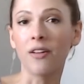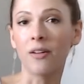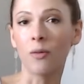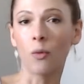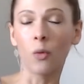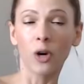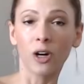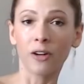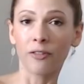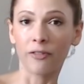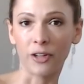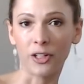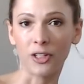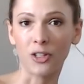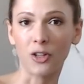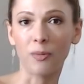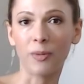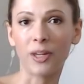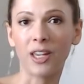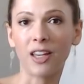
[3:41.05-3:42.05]
work for
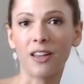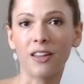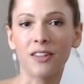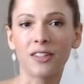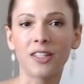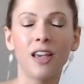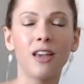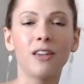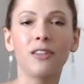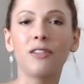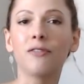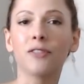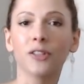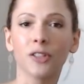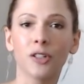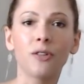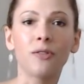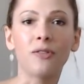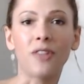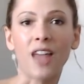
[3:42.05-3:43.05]
you because you've
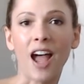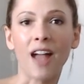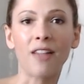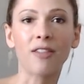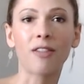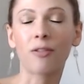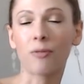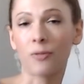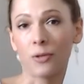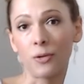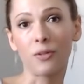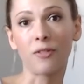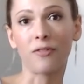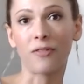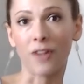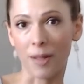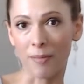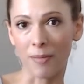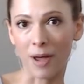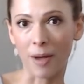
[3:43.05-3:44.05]
learned that through the
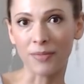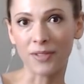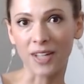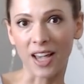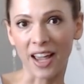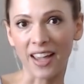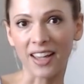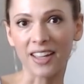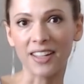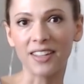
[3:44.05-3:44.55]
FODMAP diet.